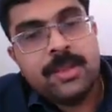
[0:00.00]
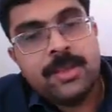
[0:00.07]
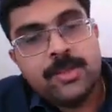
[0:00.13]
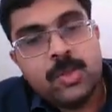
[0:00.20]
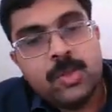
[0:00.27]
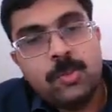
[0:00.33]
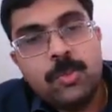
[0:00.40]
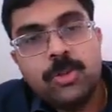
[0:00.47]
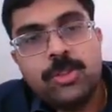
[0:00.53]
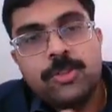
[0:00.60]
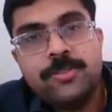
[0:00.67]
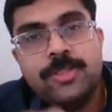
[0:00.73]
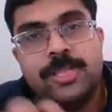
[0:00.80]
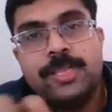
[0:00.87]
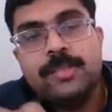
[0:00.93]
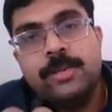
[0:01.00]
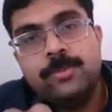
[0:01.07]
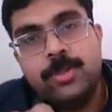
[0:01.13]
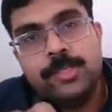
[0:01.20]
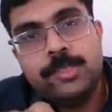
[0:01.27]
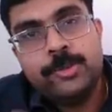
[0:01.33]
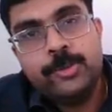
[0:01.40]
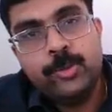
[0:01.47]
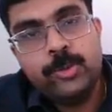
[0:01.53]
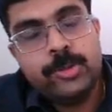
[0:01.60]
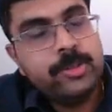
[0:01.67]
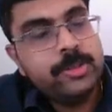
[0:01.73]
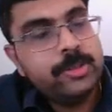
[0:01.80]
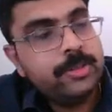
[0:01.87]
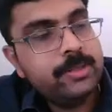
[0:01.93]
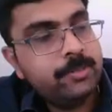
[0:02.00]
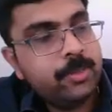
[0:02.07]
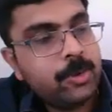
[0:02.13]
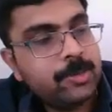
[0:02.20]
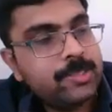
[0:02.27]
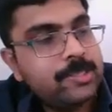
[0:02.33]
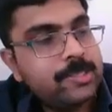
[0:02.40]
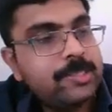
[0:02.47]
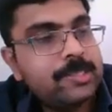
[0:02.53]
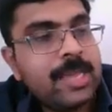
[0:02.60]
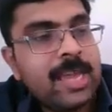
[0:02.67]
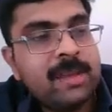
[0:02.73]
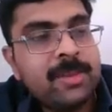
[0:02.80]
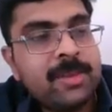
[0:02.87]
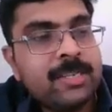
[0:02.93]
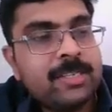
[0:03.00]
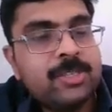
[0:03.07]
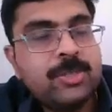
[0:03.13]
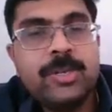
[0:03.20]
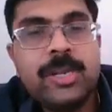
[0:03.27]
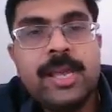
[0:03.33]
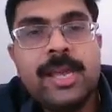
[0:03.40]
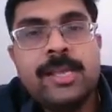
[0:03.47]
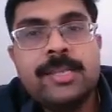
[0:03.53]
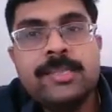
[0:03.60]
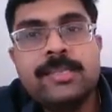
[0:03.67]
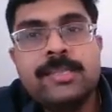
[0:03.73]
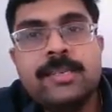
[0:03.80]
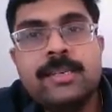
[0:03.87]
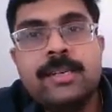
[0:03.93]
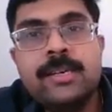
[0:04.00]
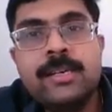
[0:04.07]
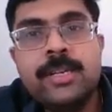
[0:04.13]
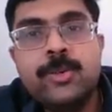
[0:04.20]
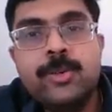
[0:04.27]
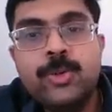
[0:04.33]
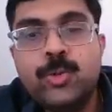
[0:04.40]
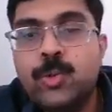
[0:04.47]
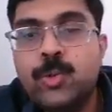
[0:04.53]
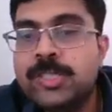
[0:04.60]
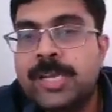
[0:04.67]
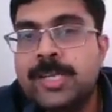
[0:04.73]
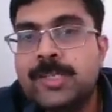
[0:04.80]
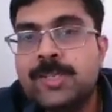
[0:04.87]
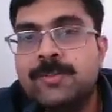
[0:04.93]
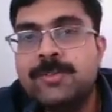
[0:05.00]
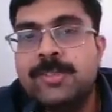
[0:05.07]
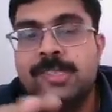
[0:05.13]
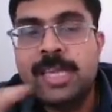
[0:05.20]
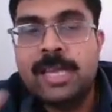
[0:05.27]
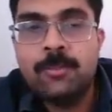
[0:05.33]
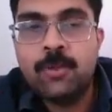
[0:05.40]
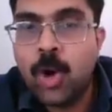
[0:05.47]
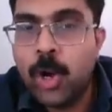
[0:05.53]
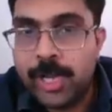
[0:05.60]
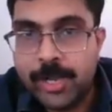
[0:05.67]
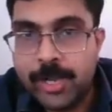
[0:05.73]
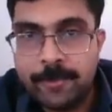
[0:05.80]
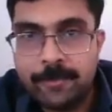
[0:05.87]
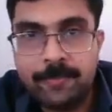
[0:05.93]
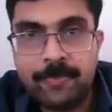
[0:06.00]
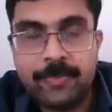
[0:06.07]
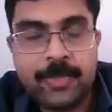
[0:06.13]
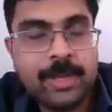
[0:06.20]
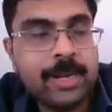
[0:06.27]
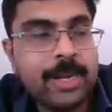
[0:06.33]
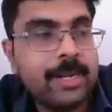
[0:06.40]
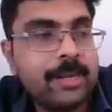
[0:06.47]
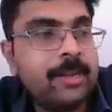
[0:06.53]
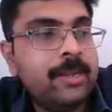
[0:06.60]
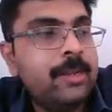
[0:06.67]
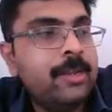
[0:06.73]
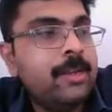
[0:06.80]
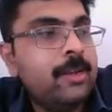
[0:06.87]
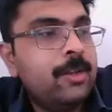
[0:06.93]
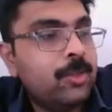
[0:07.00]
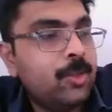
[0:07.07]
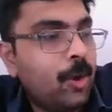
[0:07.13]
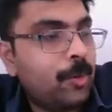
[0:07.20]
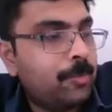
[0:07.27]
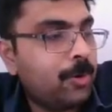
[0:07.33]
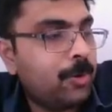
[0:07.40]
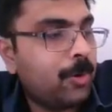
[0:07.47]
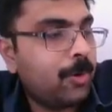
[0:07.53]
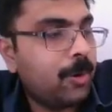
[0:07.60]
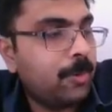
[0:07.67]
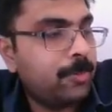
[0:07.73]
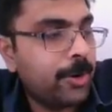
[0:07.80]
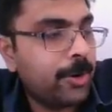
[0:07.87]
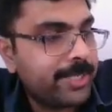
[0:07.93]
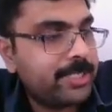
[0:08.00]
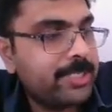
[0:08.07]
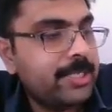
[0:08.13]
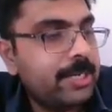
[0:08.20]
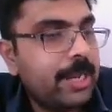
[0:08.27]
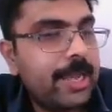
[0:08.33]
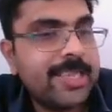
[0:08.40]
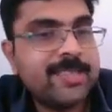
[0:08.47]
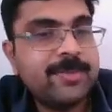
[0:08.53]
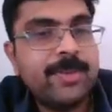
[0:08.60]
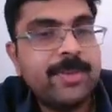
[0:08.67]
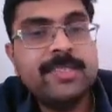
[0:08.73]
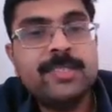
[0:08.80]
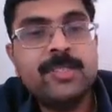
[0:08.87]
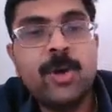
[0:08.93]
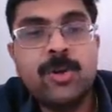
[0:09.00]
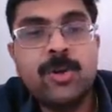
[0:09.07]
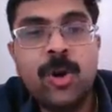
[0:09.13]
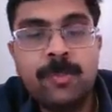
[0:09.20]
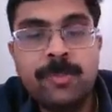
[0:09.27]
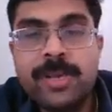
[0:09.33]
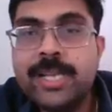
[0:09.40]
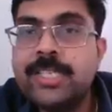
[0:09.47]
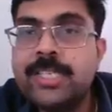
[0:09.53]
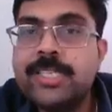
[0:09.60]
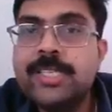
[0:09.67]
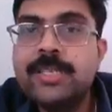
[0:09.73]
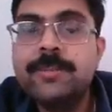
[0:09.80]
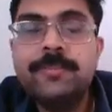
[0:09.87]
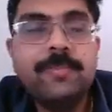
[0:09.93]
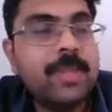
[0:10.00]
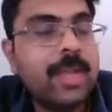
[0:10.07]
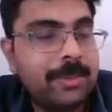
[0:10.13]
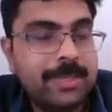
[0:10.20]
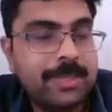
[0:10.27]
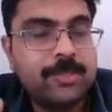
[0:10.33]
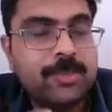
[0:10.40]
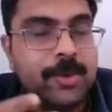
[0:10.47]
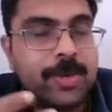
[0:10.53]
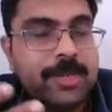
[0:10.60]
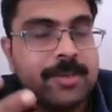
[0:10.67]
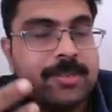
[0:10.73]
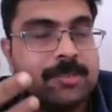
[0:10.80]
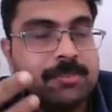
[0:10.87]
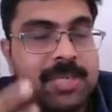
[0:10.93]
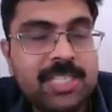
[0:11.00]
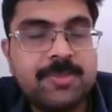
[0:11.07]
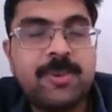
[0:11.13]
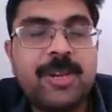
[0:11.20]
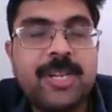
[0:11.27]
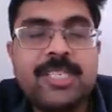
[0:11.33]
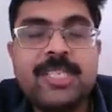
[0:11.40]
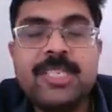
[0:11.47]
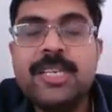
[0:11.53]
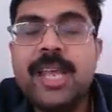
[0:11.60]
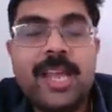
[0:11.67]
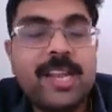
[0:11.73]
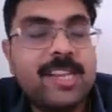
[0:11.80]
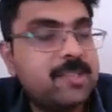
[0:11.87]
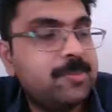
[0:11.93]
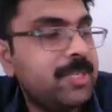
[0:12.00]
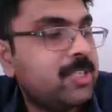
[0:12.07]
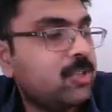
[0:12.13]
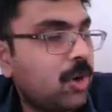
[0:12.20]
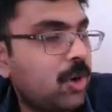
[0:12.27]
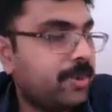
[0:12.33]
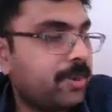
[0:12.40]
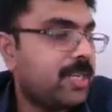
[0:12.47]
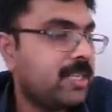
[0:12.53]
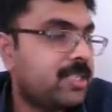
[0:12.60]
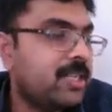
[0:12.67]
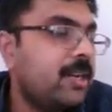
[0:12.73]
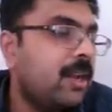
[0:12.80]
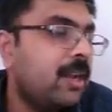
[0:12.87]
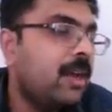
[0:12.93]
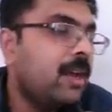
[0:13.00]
So both of these two processes can be understood as two sides of the same coin, right? Production as well as thought comprehension. I mean, sorry, speech production and speech comprehension